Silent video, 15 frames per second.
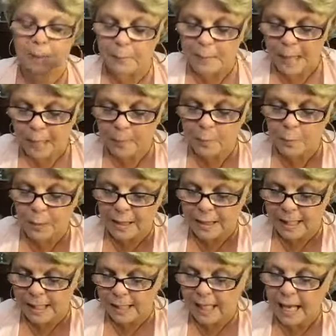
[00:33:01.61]
Sometimes we
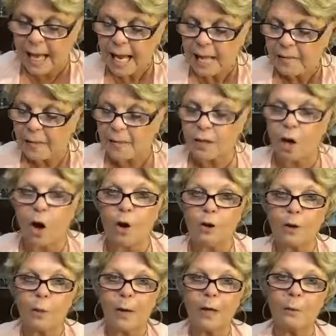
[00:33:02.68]
think that the
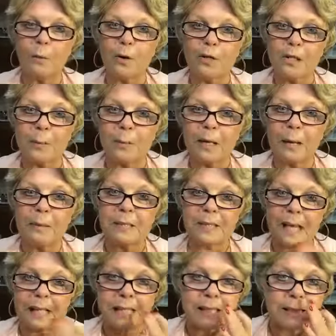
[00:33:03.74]
only way to worship him
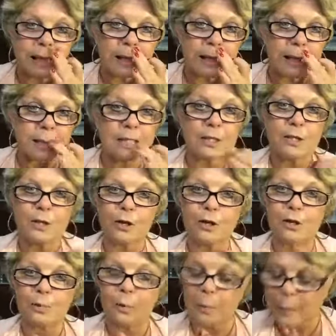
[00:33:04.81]
is on Sundays in
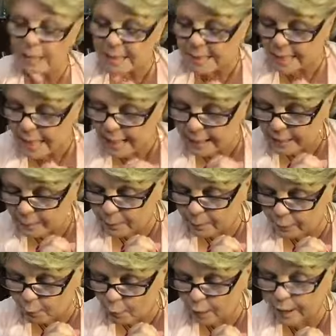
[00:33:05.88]
church when we stand
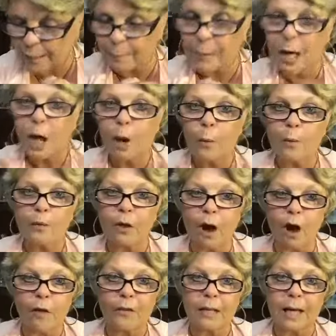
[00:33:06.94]
before him with
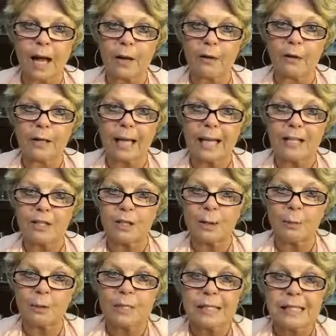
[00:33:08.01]
all the congregation
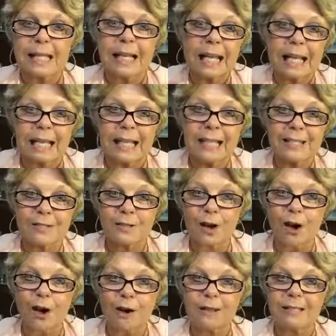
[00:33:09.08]
and we're singing these
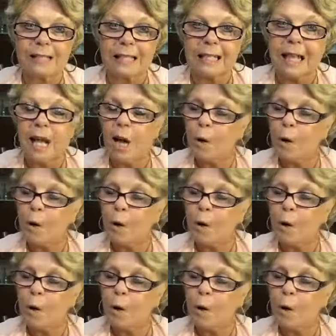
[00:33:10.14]
songs and